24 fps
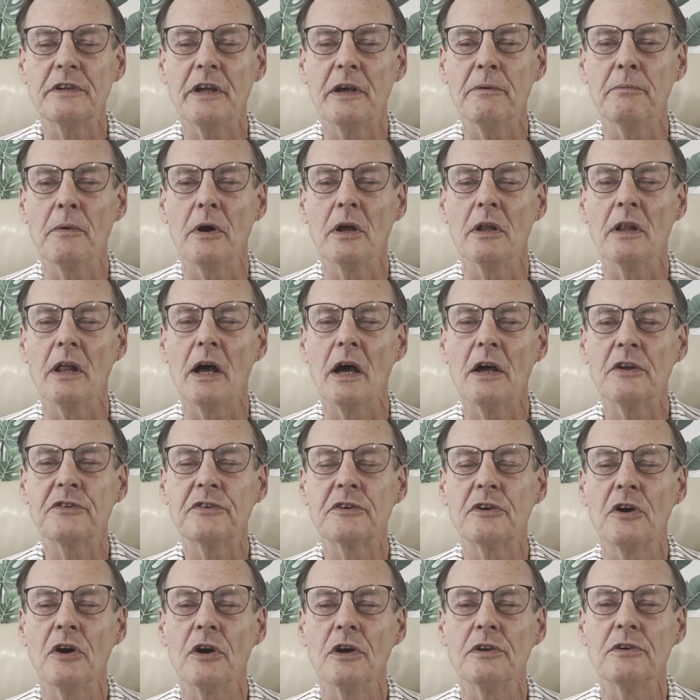You know, my
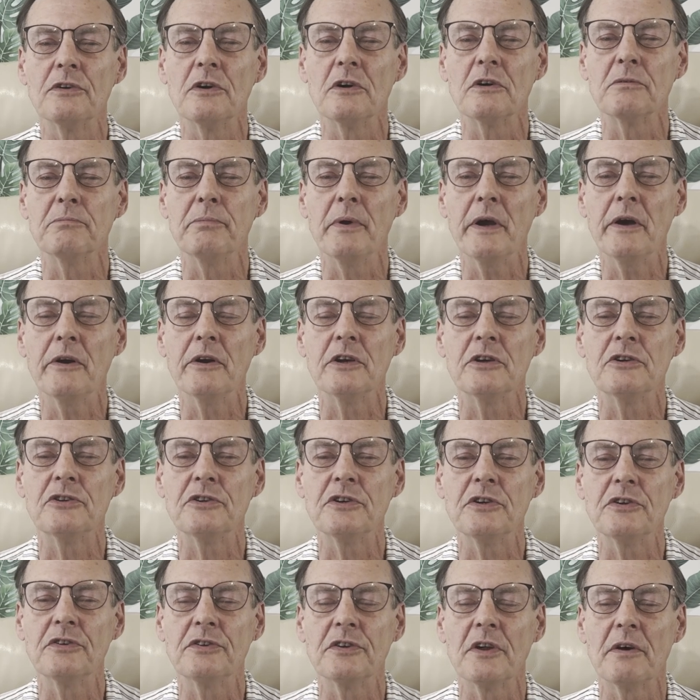last guide dog, Berry,
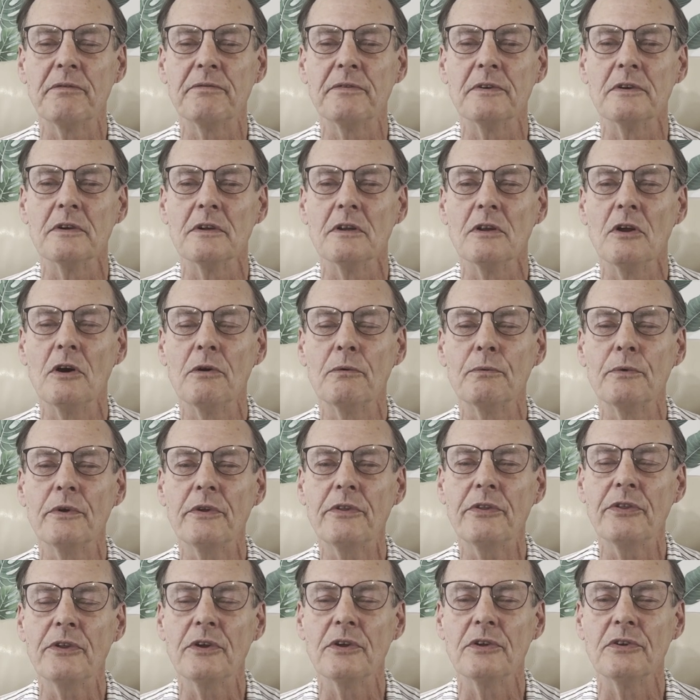she suffered a lot
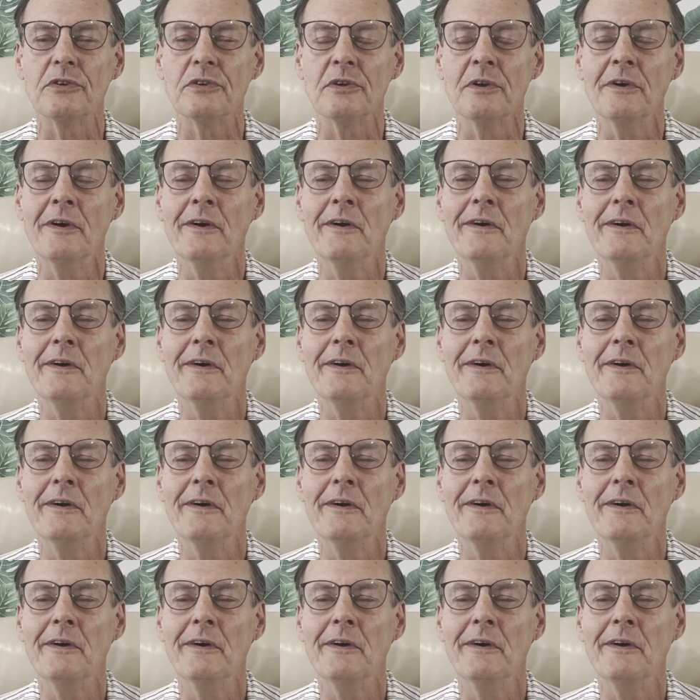with these,